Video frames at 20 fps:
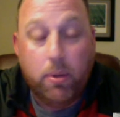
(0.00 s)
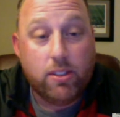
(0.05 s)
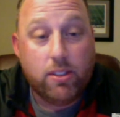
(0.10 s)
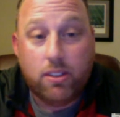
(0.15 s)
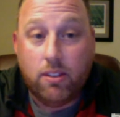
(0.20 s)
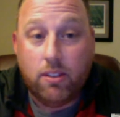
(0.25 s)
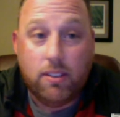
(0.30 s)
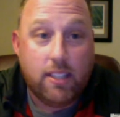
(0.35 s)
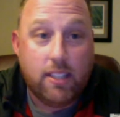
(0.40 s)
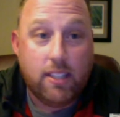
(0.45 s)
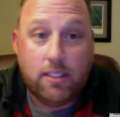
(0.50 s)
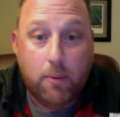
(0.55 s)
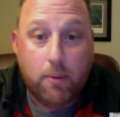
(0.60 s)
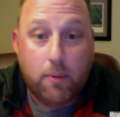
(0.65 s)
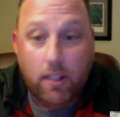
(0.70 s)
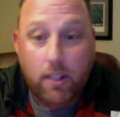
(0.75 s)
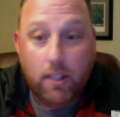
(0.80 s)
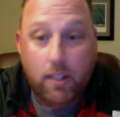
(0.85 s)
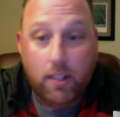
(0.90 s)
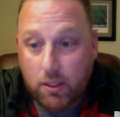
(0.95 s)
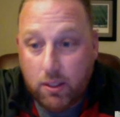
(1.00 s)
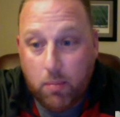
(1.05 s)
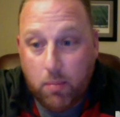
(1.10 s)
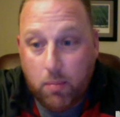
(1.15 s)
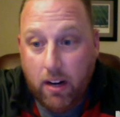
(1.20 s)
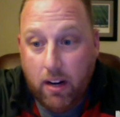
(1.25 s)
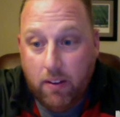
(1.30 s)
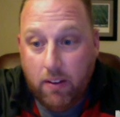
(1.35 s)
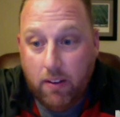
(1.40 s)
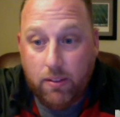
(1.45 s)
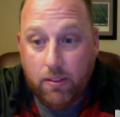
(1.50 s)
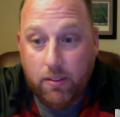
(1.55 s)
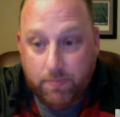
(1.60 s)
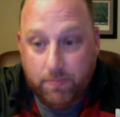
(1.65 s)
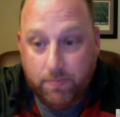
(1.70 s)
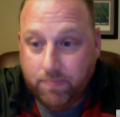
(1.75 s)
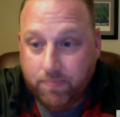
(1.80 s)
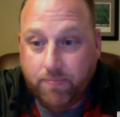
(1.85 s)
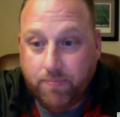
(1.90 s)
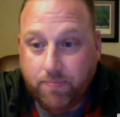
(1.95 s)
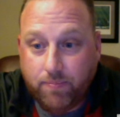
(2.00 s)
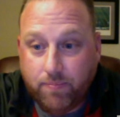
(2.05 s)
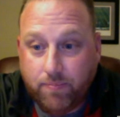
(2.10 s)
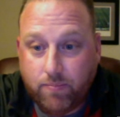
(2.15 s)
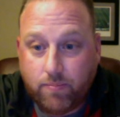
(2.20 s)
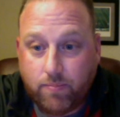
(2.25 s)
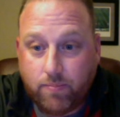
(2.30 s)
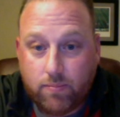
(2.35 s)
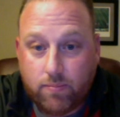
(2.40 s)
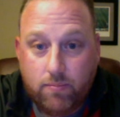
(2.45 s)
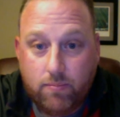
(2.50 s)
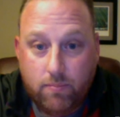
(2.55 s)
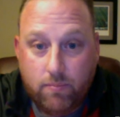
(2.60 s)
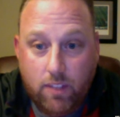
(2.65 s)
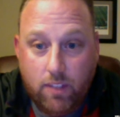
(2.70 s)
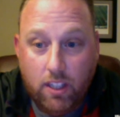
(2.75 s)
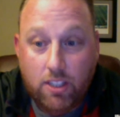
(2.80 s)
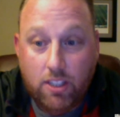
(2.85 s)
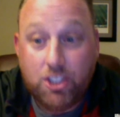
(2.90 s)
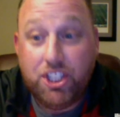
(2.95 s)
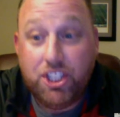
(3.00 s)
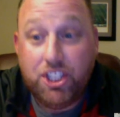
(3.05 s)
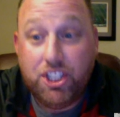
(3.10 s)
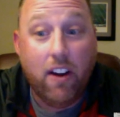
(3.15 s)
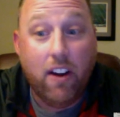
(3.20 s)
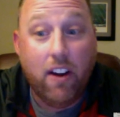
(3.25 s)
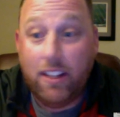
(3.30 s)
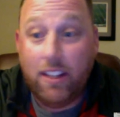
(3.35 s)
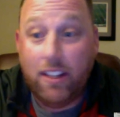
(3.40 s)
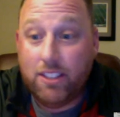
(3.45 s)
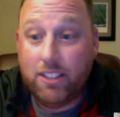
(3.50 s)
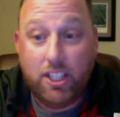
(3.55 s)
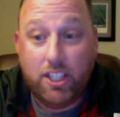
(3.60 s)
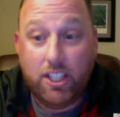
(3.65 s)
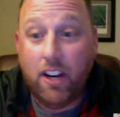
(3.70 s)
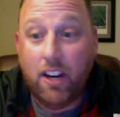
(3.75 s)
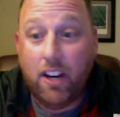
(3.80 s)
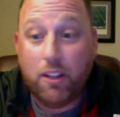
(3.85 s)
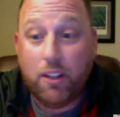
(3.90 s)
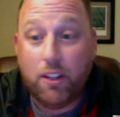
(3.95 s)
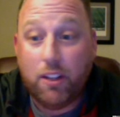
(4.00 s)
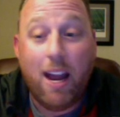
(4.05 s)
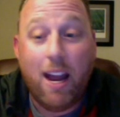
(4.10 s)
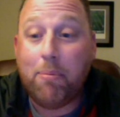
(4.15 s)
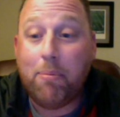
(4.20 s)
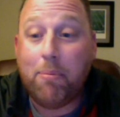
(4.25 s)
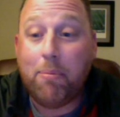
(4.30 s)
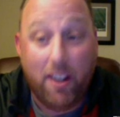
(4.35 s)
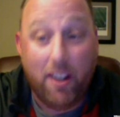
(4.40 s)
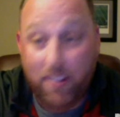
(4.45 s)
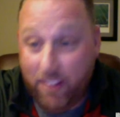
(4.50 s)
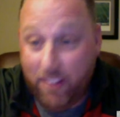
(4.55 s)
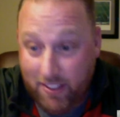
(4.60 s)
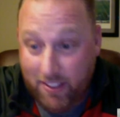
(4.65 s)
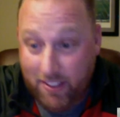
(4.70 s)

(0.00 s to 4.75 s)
testimony is so powerful. Share it. Share the crap out of it.